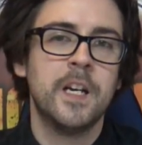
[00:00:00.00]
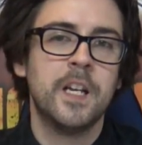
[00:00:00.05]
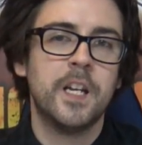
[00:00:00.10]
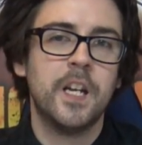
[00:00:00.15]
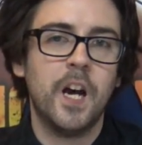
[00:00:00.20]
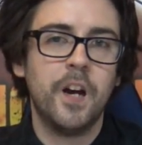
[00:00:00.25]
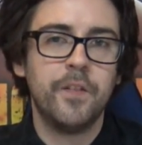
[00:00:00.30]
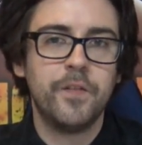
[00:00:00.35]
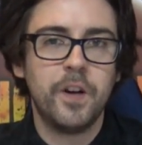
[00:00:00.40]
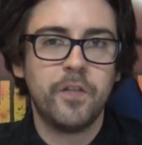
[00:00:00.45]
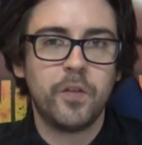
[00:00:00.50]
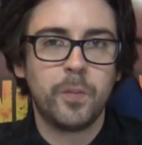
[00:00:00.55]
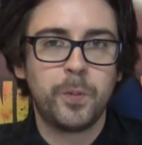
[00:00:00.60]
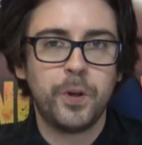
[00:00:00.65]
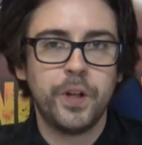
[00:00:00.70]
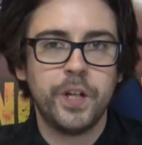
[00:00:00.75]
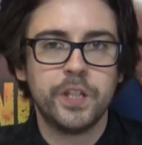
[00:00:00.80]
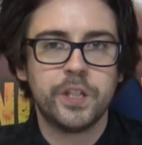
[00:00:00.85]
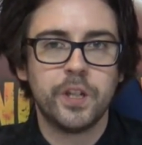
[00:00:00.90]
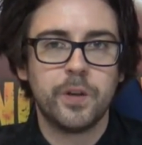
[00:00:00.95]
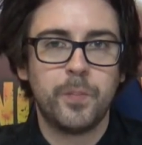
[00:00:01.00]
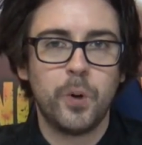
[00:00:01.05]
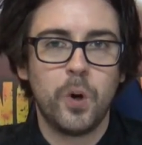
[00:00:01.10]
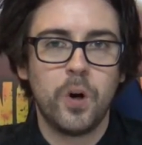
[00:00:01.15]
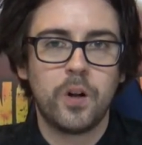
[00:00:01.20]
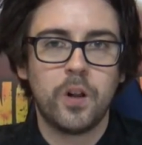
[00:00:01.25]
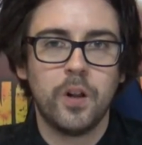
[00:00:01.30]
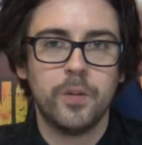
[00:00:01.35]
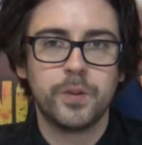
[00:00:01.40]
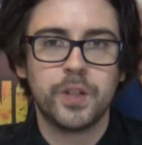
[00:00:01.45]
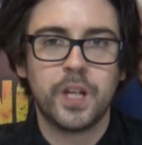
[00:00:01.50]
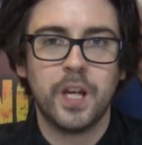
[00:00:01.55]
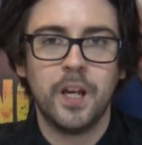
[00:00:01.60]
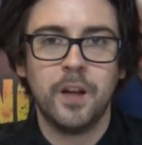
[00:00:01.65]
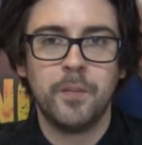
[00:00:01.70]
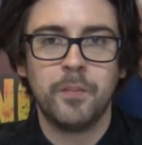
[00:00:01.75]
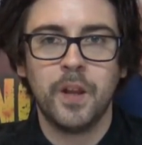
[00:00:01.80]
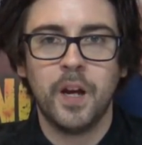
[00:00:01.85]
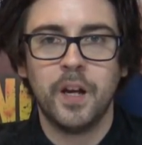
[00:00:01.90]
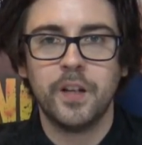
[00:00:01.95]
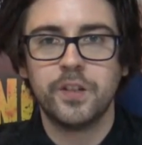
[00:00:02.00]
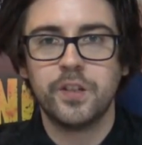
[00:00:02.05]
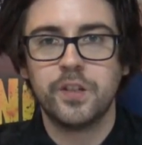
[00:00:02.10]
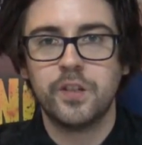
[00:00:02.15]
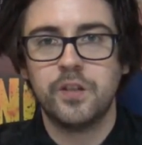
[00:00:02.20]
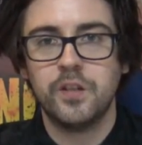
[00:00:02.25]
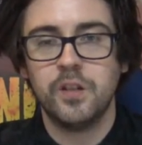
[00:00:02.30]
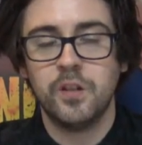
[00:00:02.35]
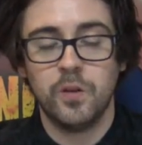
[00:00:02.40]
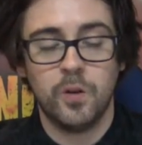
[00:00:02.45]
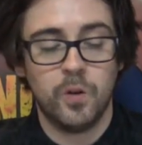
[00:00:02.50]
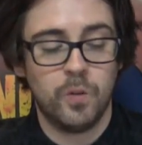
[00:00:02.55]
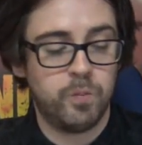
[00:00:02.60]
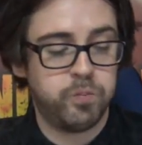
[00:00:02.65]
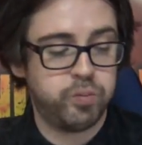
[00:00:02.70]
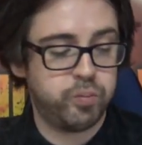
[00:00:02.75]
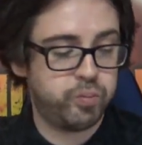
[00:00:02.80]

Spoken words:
Now, I've never played an Apocalypse game that's, you know,